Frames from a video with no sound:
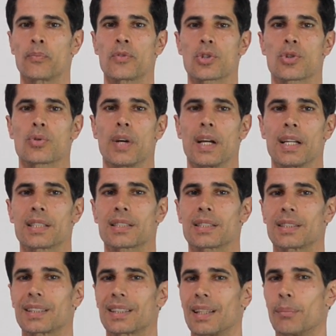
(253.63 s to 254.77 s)
Stress,
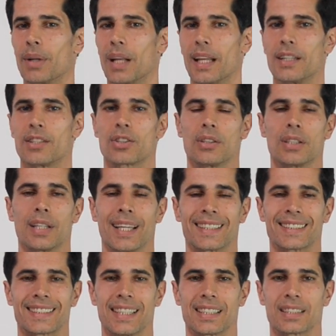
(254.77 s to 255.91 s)
stimulation,
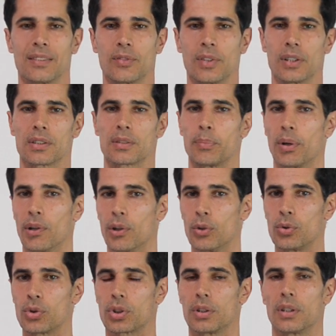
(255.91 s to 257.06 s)
excessiveness,
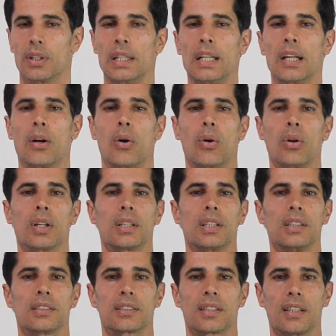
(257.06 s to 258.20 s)
pollution, all of
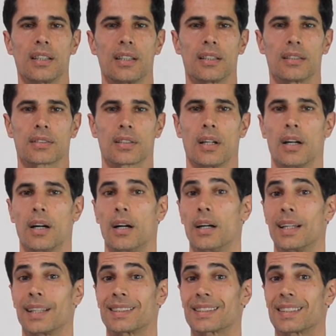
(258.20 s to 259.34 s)
these things are
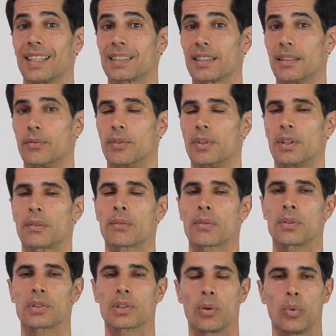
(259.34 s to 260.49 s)
excessive.
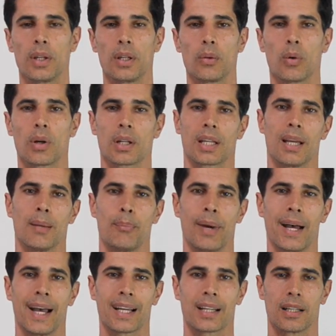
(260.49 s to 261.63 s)
So we want to get
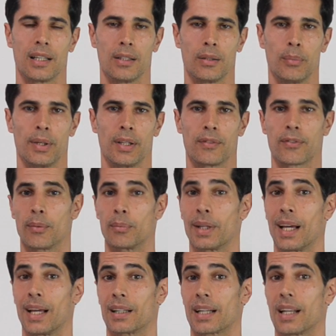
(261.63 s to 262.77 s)
back a little bit from
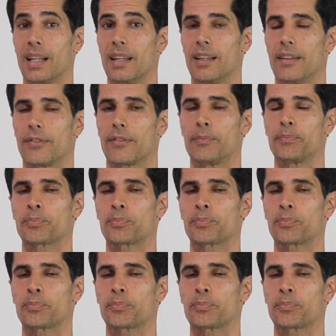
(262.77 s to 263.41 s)
that cliff,